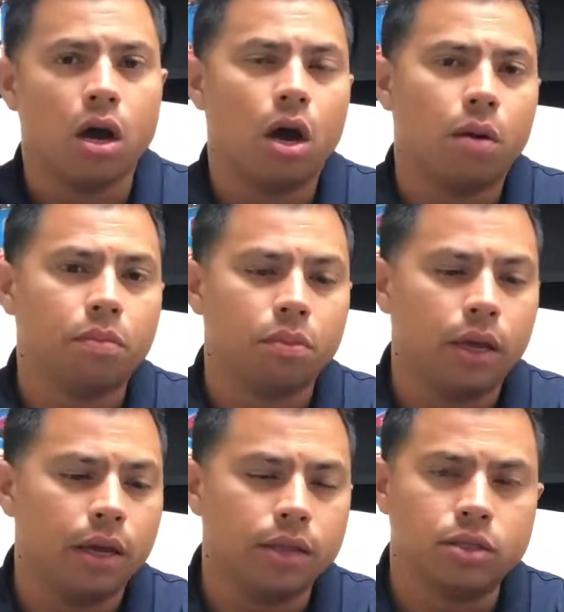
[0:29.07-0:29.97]

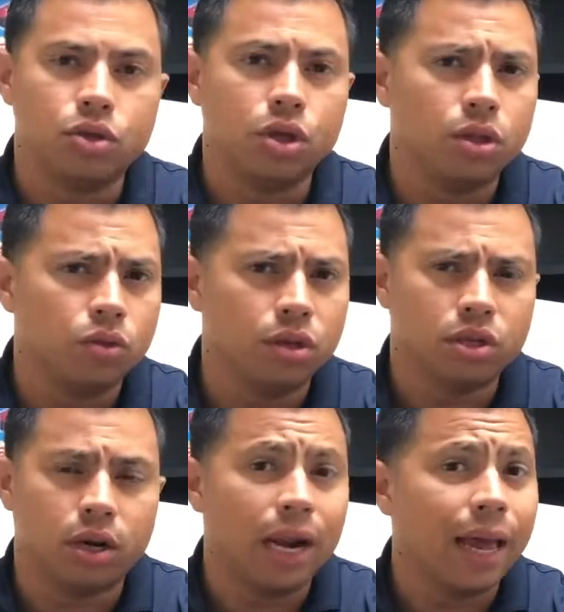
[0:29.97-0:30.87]
You can do this
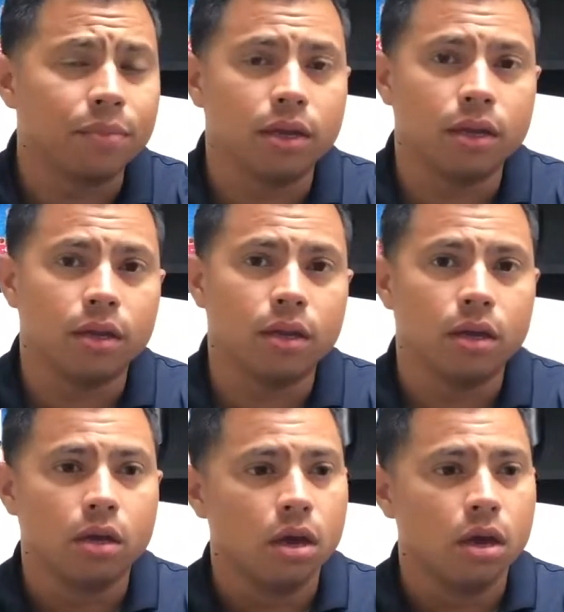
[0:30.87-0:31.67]
on a napkin.